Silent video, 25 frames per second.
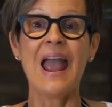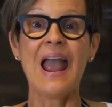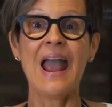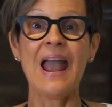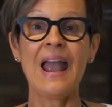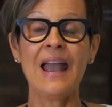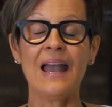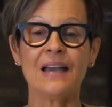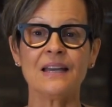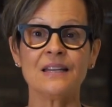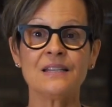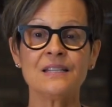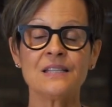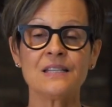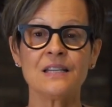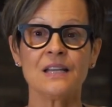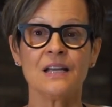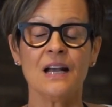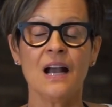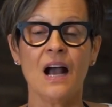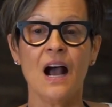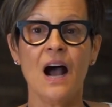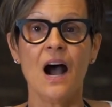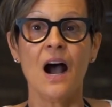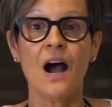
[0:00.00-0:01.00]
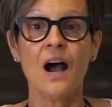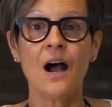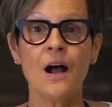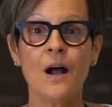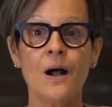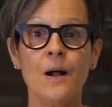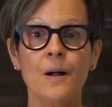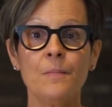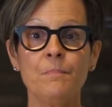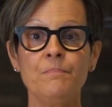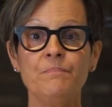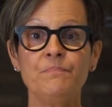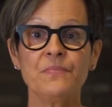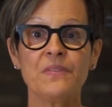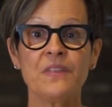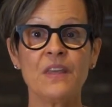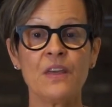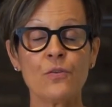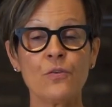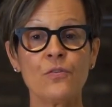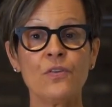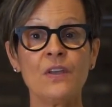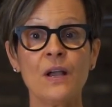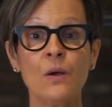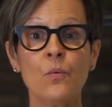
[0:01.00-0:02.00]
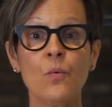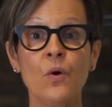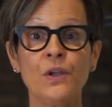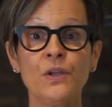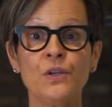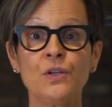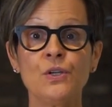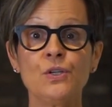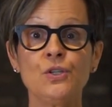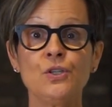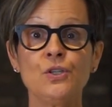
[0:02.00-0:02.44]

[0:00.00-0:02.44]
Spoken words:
And the other thing I want you to